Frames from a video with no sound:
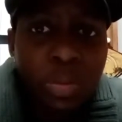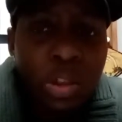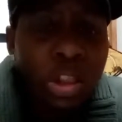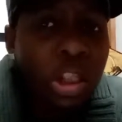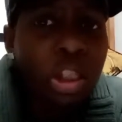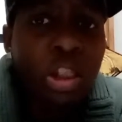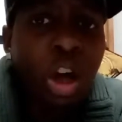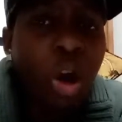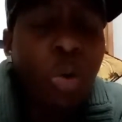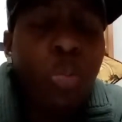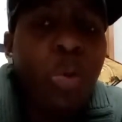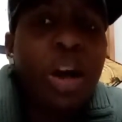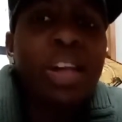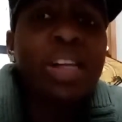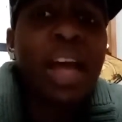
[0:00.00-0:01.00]
Just go
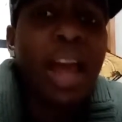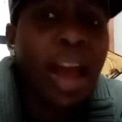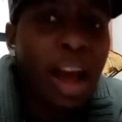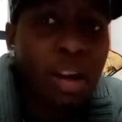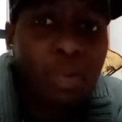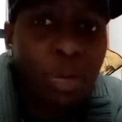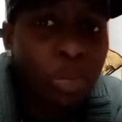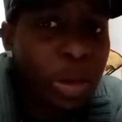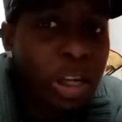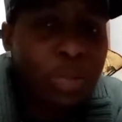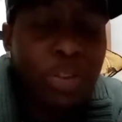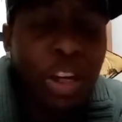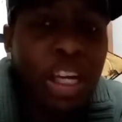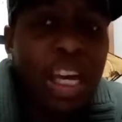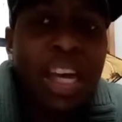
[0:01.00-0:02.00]
1 day out of a week
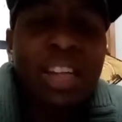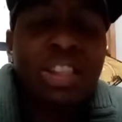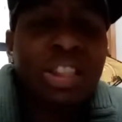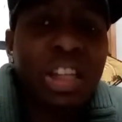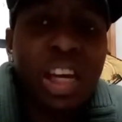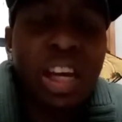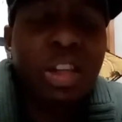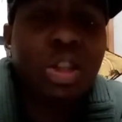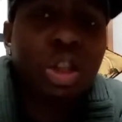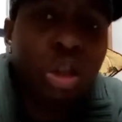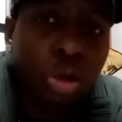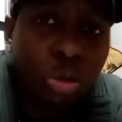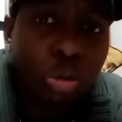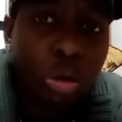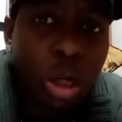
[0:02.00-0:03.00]
if you can't stand
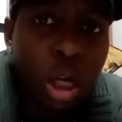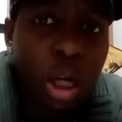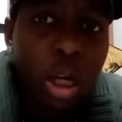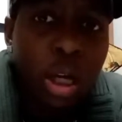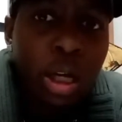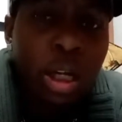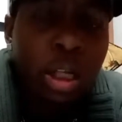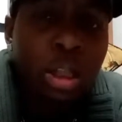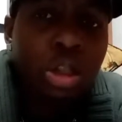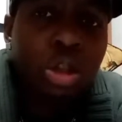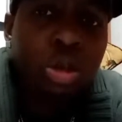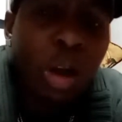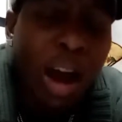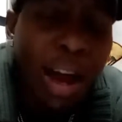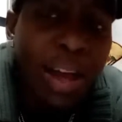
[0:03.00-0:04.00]
2.
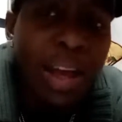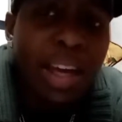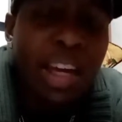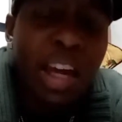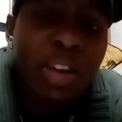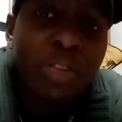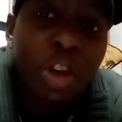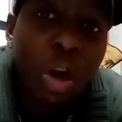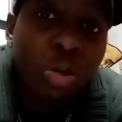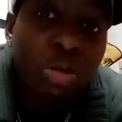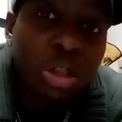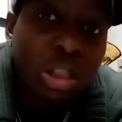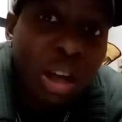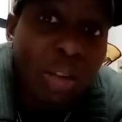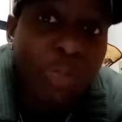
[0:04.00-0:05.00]
Try it. Give
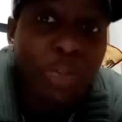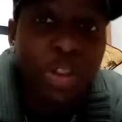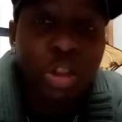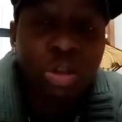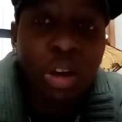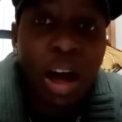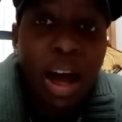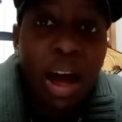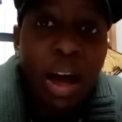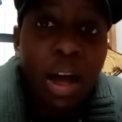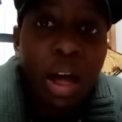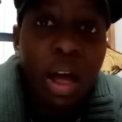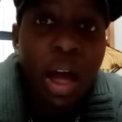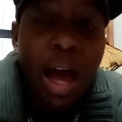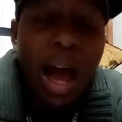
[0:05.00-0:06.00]
yourself a try.
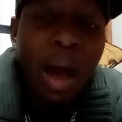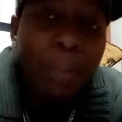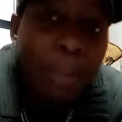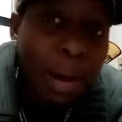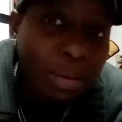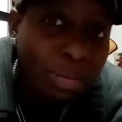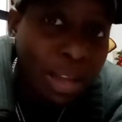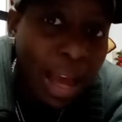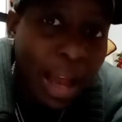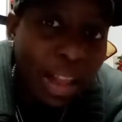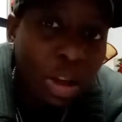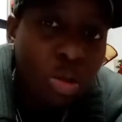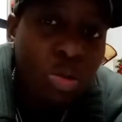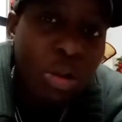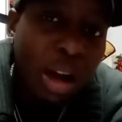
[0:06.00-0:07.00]
How about that?
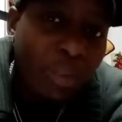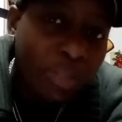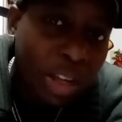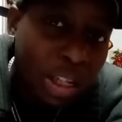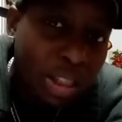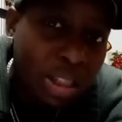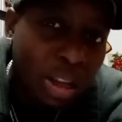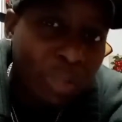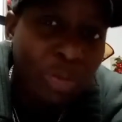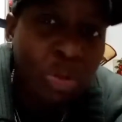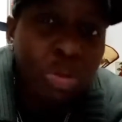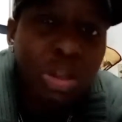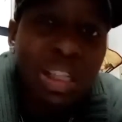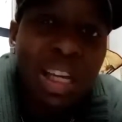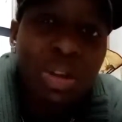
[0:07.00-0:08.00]
You love yourself.
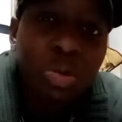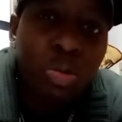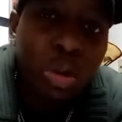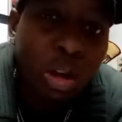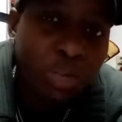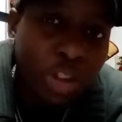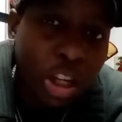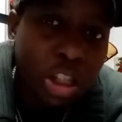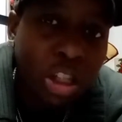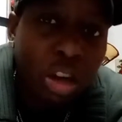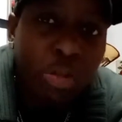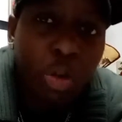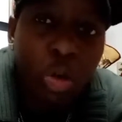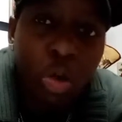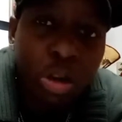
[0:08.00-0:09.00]
You say you love
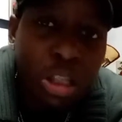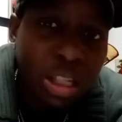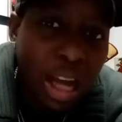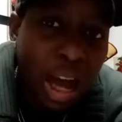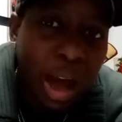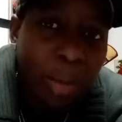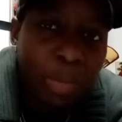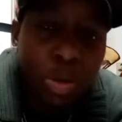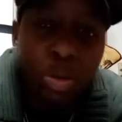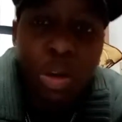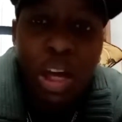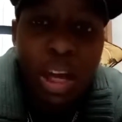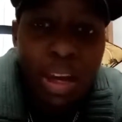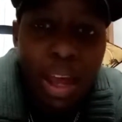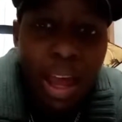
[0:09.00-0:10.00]
yourself all the time. You
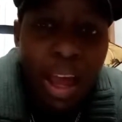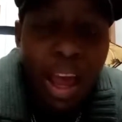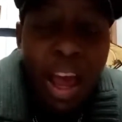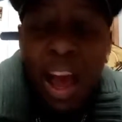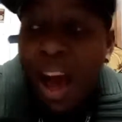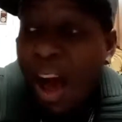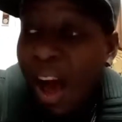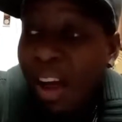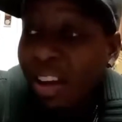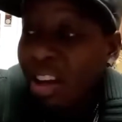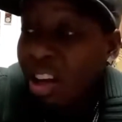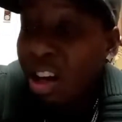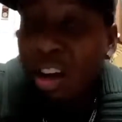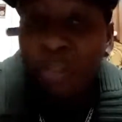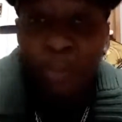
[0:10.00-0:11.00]
hear that. I
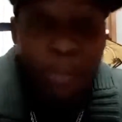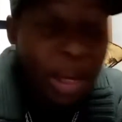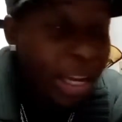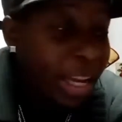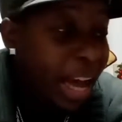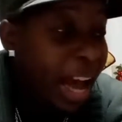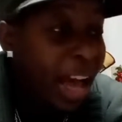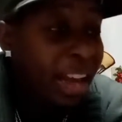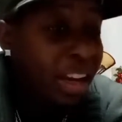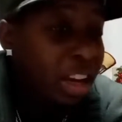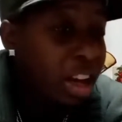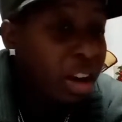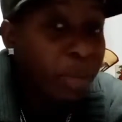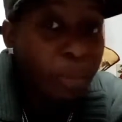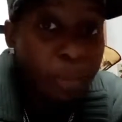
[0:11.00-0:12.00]
love me. I
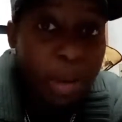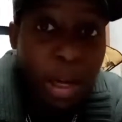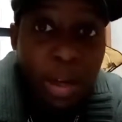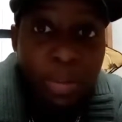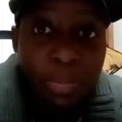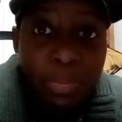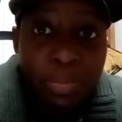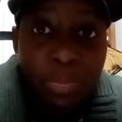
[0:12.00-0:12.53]
love me.